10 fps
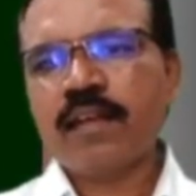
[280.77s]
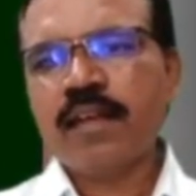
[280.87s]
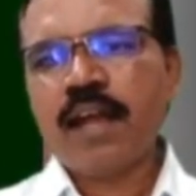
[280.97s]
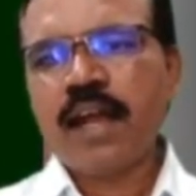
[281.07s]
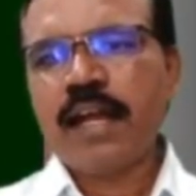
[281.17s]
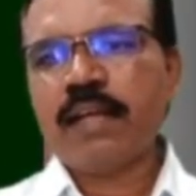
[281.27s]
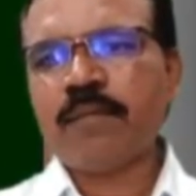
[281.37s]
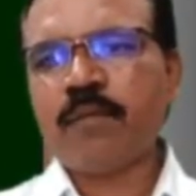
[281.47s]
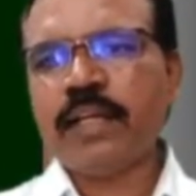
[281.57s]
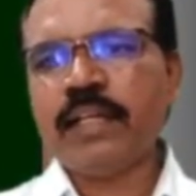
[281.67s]
at
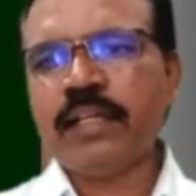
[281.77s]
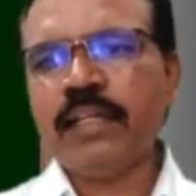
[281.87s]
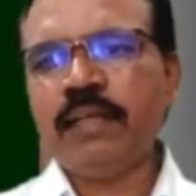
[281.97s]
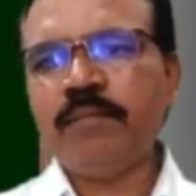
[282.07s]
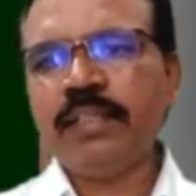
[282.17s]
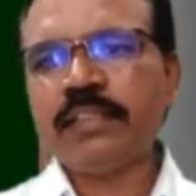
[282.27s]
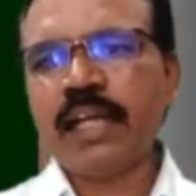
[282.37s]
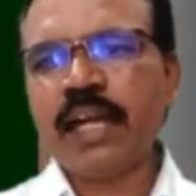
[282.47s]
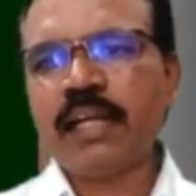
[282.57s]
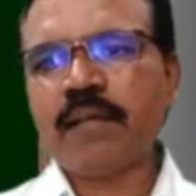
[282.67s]
point E means
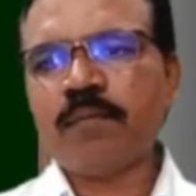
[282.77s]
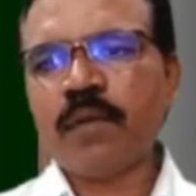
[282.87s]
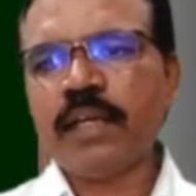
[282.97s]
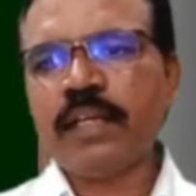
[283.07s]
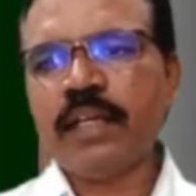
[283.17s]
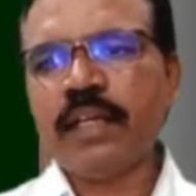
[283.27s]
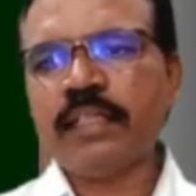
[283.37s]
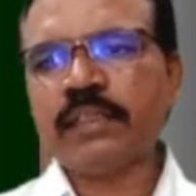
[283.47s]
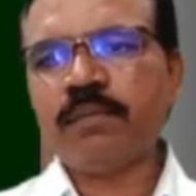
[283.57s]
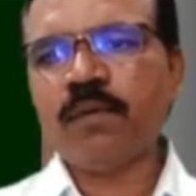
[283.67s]
at point
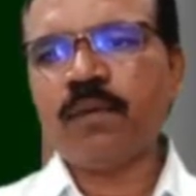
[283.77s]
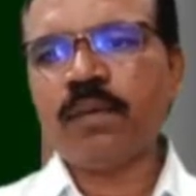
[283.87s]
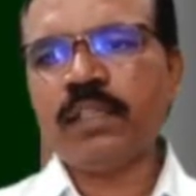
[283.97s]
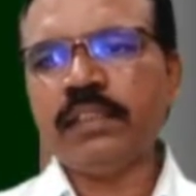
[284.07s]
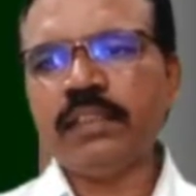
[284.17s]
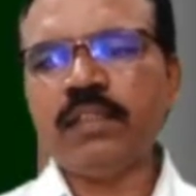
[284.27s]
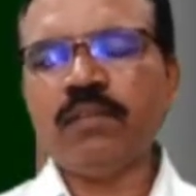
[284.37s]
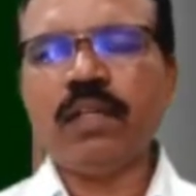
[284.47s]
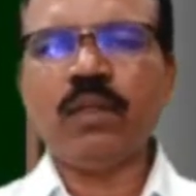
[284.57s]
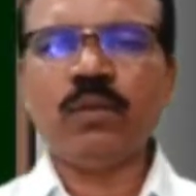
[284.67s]
x4 is
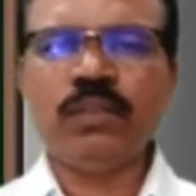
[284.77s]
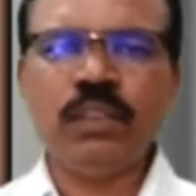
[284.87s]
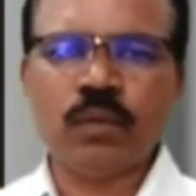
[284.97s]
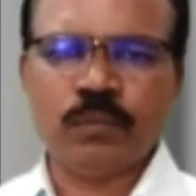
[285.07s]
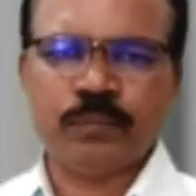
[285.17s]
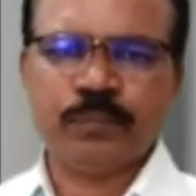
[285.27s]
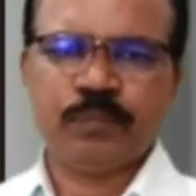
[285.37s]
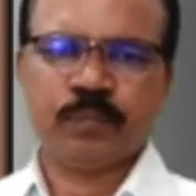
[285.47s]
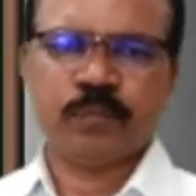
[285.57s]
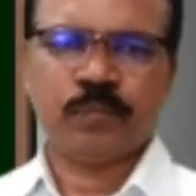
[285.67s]
equal to 0.
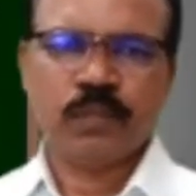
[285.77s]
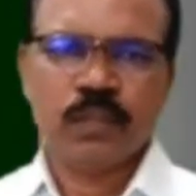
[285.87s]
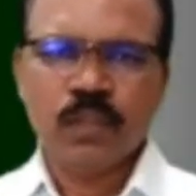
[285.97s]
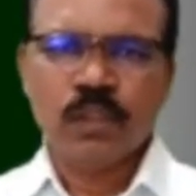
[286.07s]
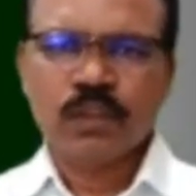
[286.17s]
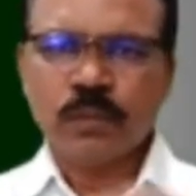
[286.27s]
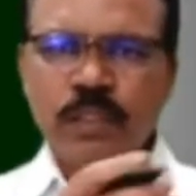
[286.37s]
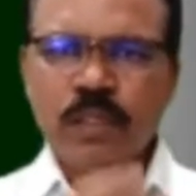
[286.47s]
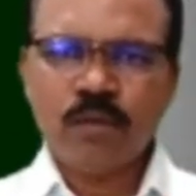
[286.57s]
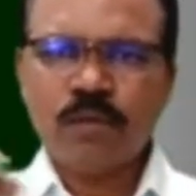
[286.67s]
So we
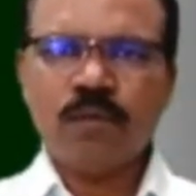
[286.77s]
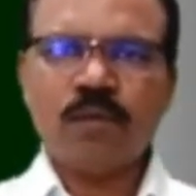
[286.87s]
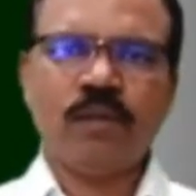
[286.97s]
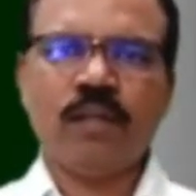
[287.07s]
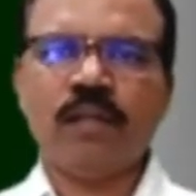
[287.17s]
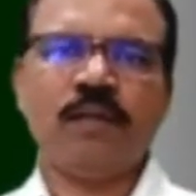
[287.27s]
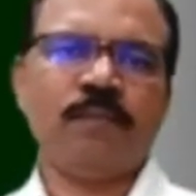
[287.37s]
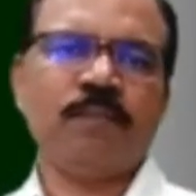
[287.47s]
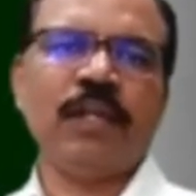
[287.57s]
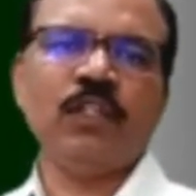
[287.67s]
have 5